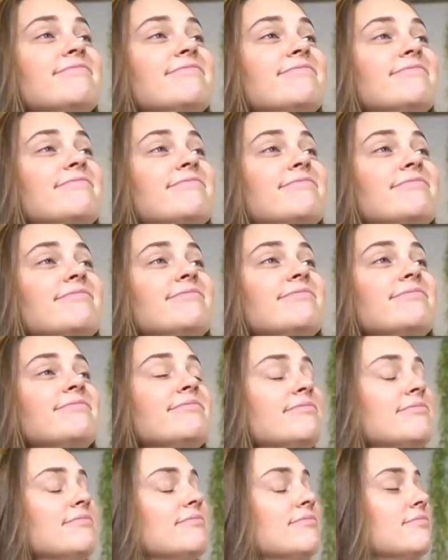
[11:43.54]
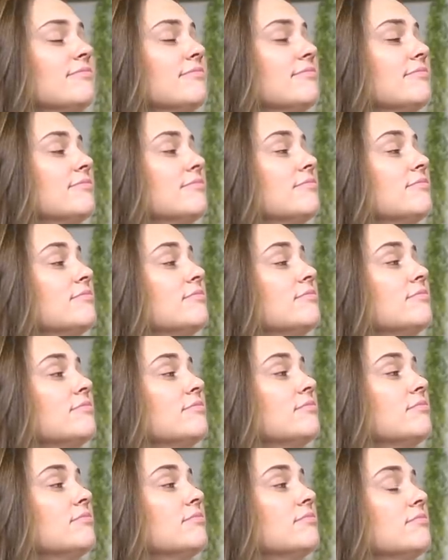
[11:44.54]

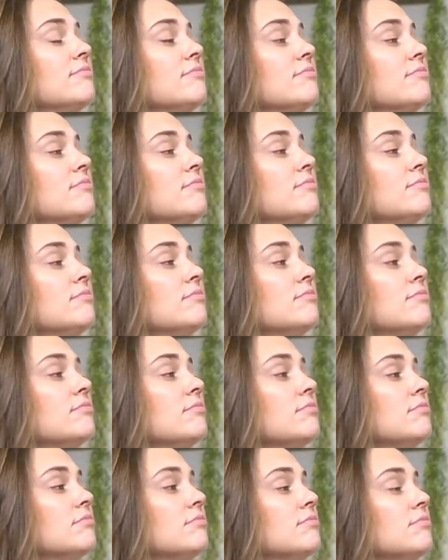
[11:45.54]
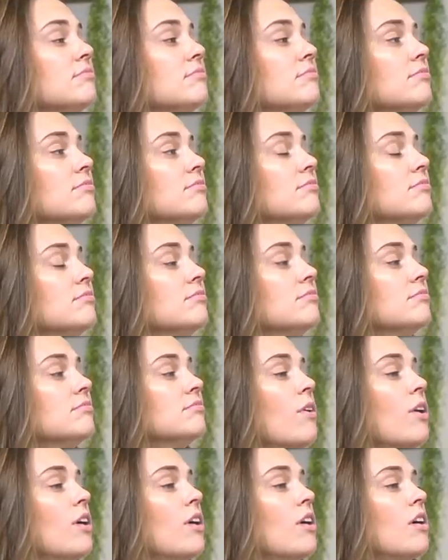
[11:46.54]

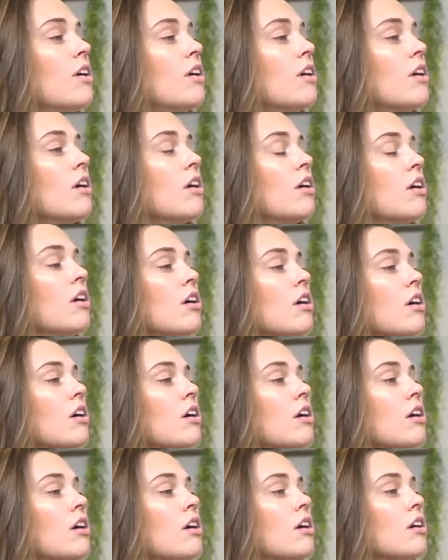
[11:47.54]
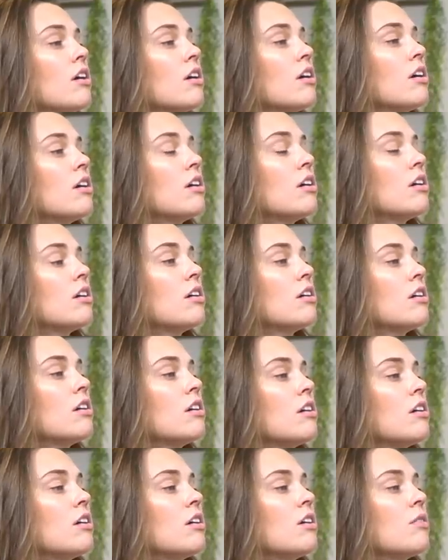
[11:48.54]

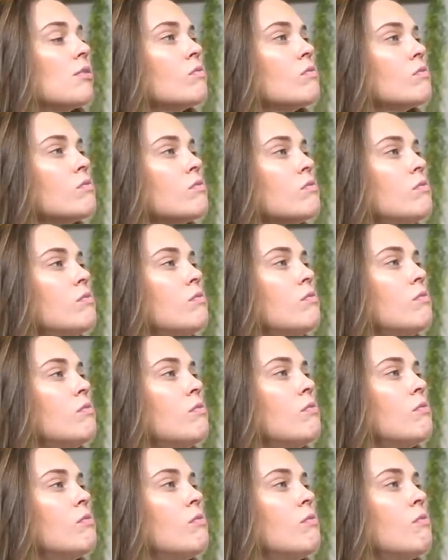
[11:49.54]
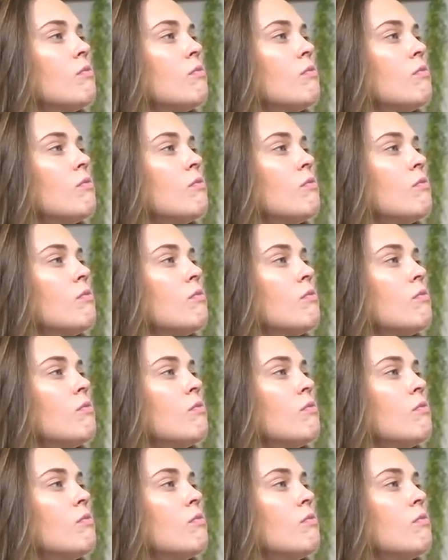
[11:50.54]
The person shown says nothing.